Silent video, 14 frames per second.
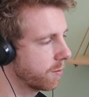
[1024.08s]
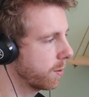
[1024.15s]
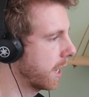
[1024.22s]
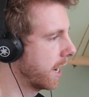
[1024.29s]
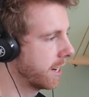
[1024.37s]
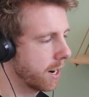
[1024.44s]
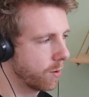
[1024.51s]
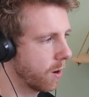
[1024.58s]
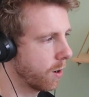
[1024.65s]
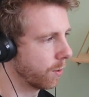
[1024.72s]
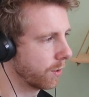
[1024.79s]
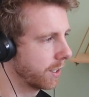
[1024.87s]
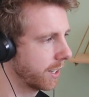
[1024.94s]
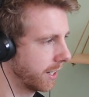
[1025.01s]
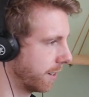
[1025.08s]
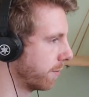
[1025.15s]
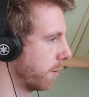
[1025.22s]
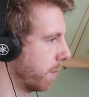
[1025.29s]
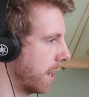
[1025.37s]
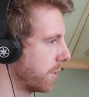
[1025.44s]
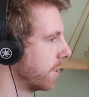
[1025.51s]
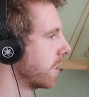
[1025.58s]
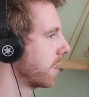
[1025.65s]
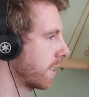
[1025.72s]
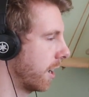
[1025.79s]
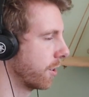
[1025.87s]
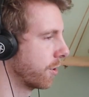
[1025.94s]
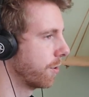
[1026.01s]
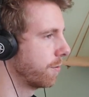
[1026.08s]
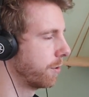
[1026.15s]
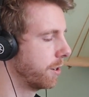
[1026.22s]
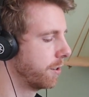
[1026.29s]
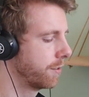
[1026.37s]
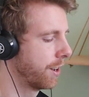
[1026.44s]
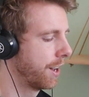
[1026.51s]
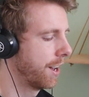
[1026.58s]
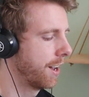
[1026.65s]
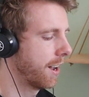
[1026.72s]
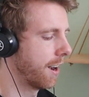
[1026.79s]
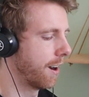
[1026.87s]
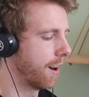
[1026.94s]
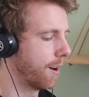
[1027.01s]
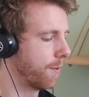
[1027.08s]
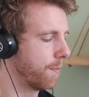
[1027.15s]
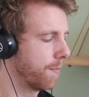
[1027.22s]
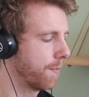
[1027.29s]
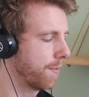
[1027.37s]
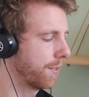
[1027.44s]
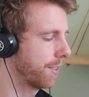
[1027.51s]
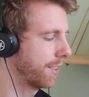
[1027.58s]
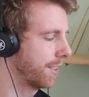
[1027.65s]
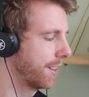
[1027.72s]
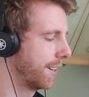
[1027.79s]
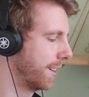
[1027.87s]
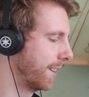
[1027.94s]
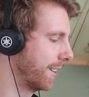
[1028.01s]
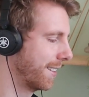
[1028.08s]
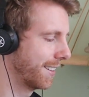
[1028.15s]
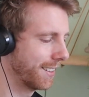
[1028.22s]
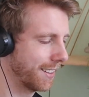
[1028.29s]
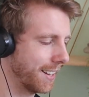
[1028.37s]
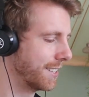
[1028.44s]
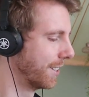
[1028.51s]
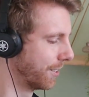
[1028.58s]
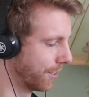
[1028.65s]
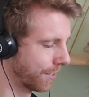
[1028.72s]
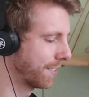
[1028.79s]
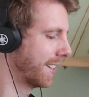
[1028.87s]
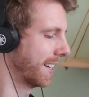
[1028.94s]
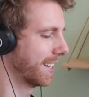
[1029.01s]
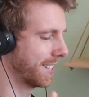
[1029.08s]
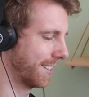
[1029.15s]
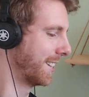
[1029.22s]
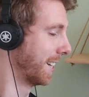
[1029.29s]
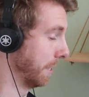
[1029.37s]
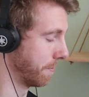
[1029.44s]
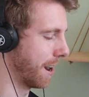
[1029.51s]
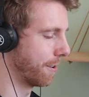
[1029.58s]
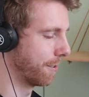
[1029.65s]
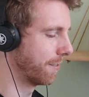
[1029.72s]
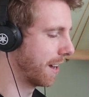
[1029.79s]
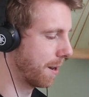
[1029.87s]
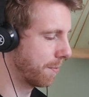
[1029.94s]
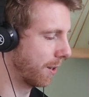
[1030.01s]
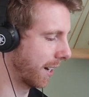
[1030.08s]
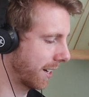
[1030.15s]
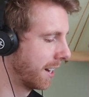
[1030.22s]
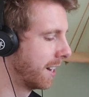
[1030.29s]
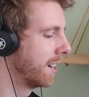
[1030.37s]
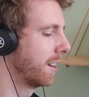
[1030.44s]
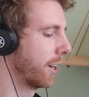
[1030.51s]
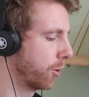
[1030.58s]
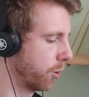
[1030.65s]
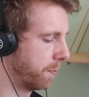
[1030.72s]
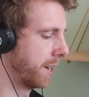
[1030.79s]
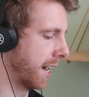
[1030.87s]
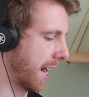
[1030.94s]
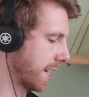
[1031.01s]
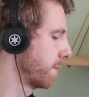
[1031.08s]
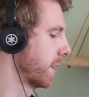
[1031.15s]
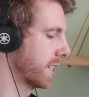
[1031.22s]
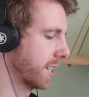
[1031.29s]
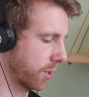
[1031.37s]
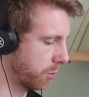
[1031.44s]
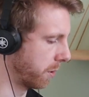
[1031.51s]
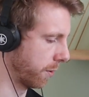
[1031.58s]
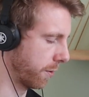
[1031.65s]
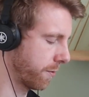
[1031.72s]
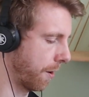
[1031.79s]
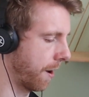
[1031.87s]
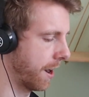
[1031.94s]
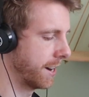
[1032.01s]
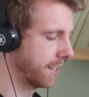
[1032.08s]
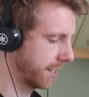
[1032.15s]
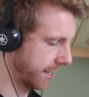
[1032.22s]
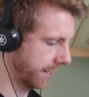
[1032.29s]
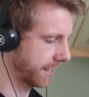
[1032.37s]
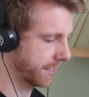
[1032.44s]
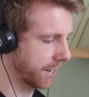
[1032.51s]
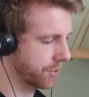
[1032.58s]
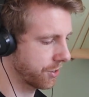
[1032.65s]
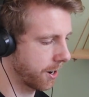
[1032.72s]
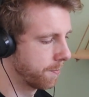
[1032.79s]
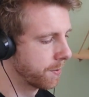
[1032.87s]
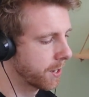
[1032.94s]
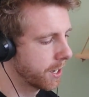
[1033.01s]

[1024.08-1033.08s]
have played a role in inflammation yes. to start off with? Um, there's a lot of things to think about with that. Like there could be aspects that could be refined, etc.